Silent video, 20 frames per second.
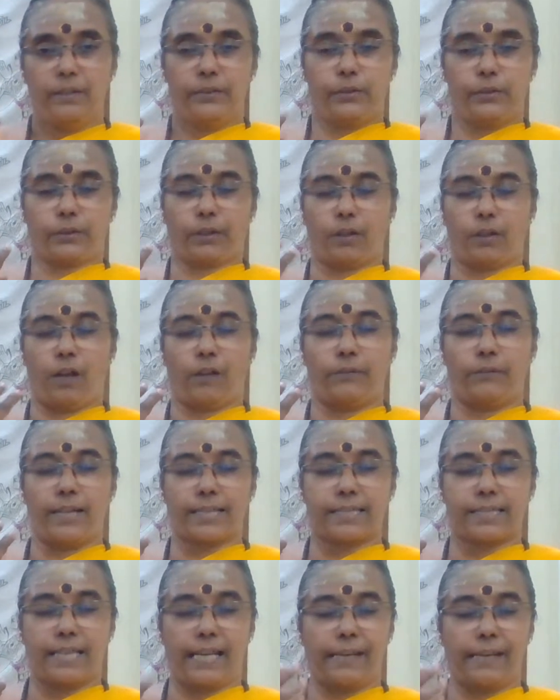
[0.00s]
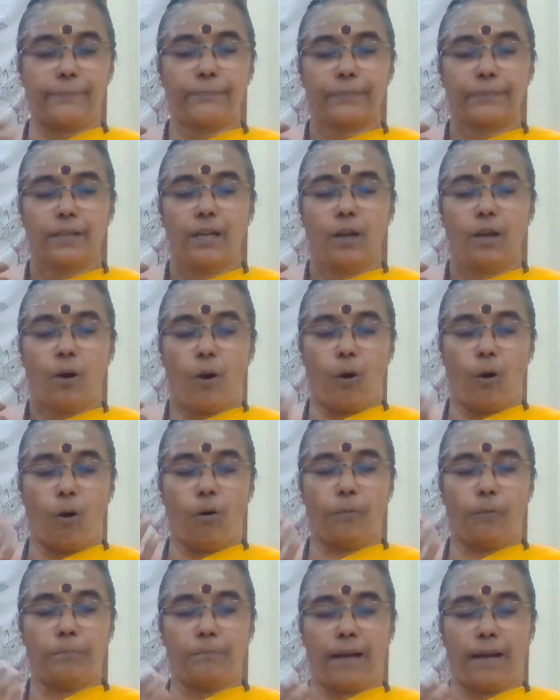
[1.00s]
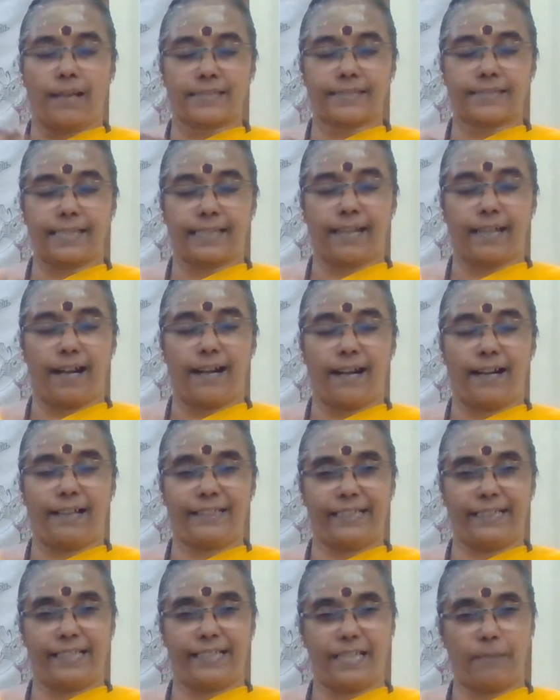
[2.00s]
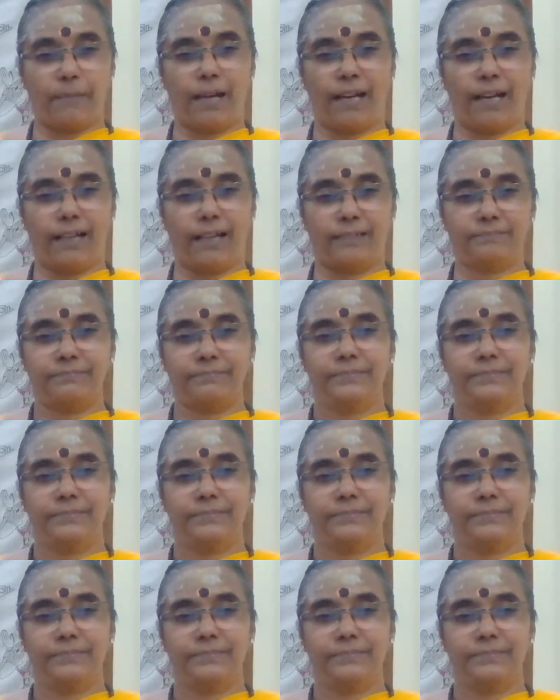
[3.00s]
you can always say, Om Astikaya Namaha,